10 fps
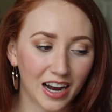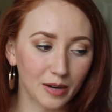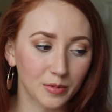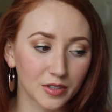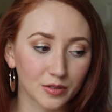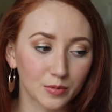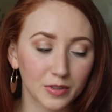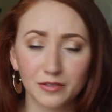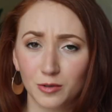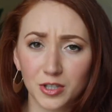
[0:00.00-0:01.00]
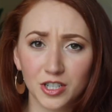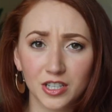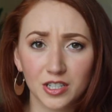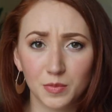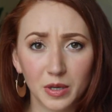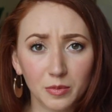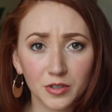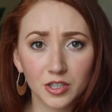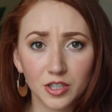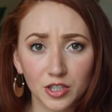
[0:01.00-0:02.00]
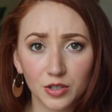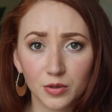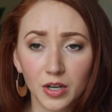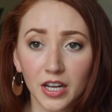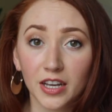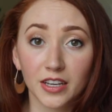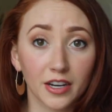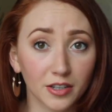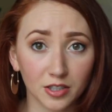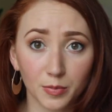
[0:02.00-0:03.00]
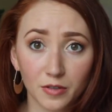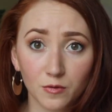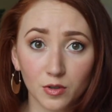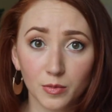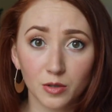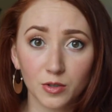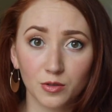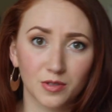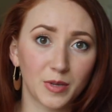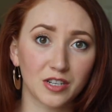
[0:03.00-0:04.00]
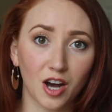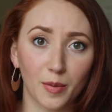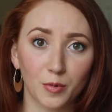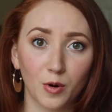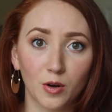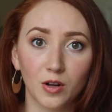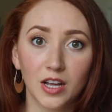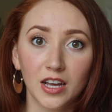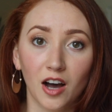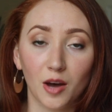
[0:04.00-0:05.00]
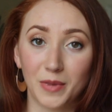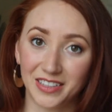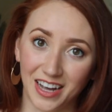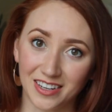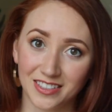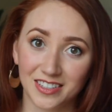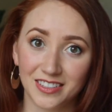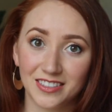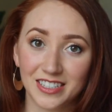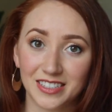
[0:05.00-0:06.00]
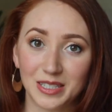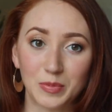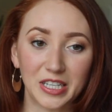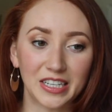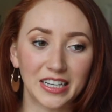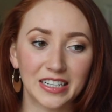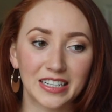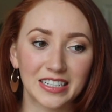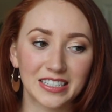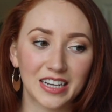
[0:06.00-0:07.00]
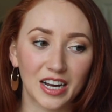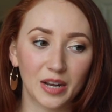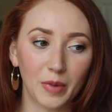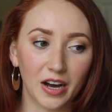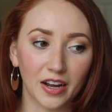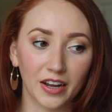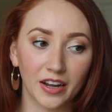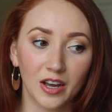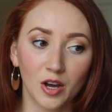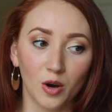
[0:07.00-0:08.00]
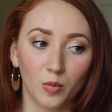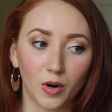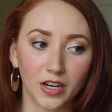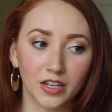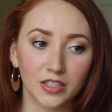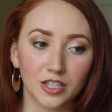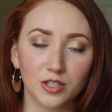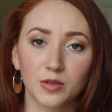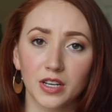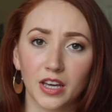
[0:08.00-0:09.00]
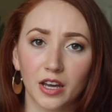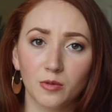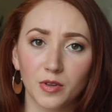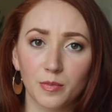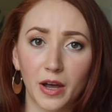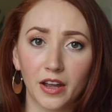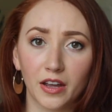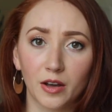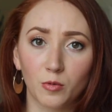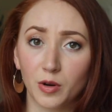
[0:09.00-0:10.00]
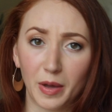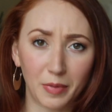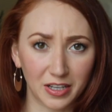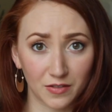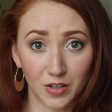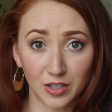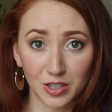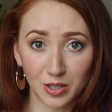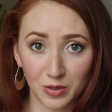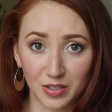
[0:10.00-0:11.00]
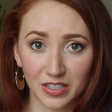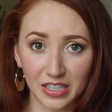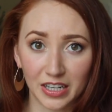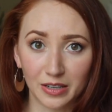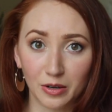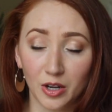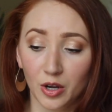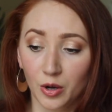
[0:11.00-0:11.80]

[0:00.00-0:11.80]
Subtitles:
I was really fortunate to be able to do character performer, which was my top role on my last DCP, and this time I wanted to do it again with one of my best friends, Lucy, and